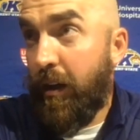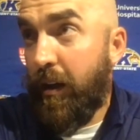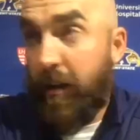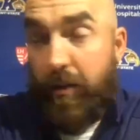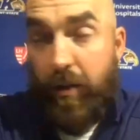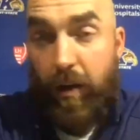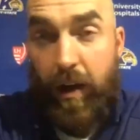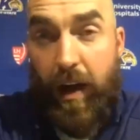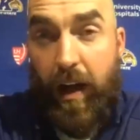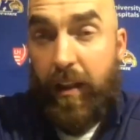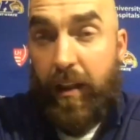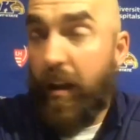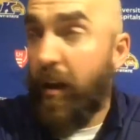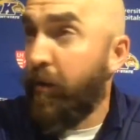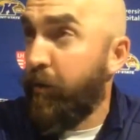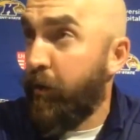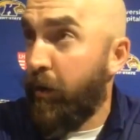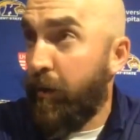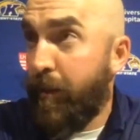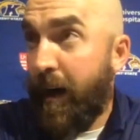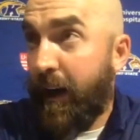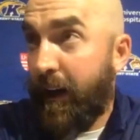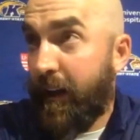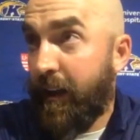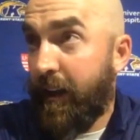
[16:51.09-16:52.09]
And so I love where
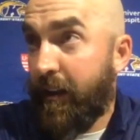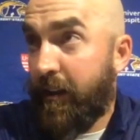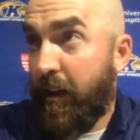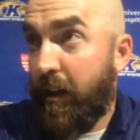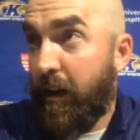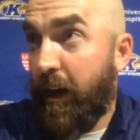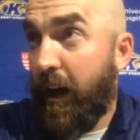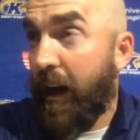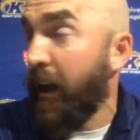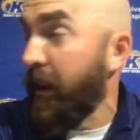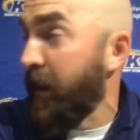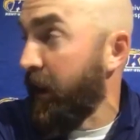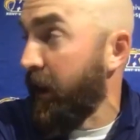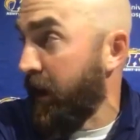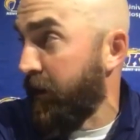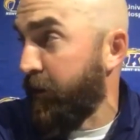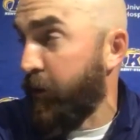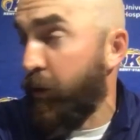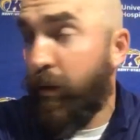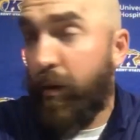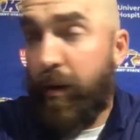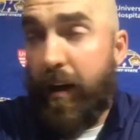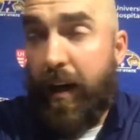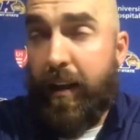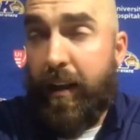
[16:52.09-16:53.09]
my kids are at. I love where
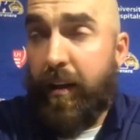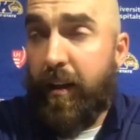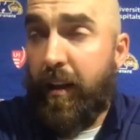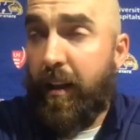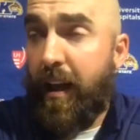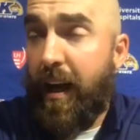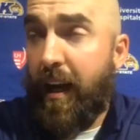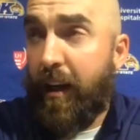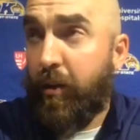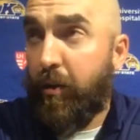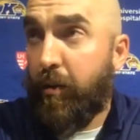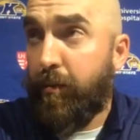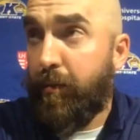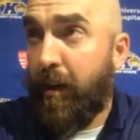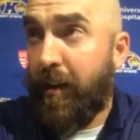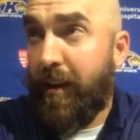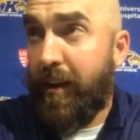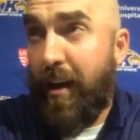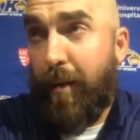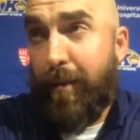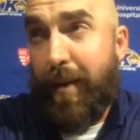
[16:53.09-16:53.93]
we're at in the locker room right now.